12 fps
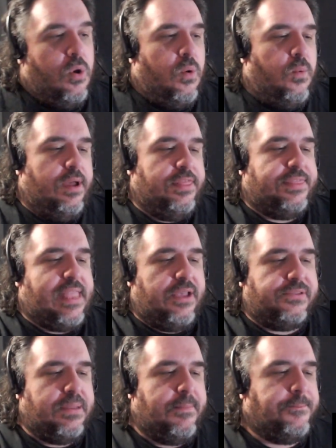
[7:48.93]

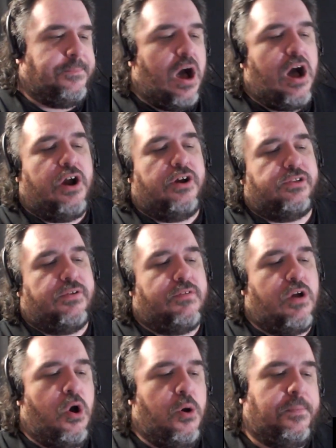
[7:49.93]
1,000 bars of
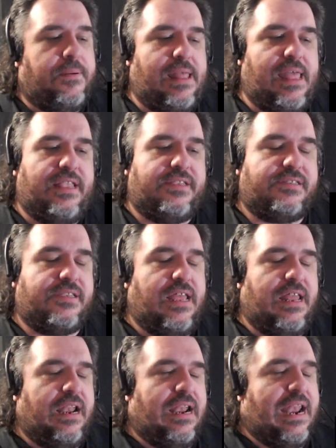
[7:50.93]
gold plus
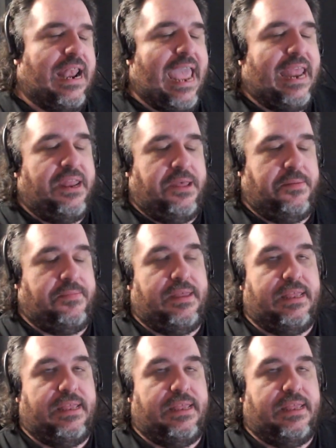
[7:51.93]
platinum.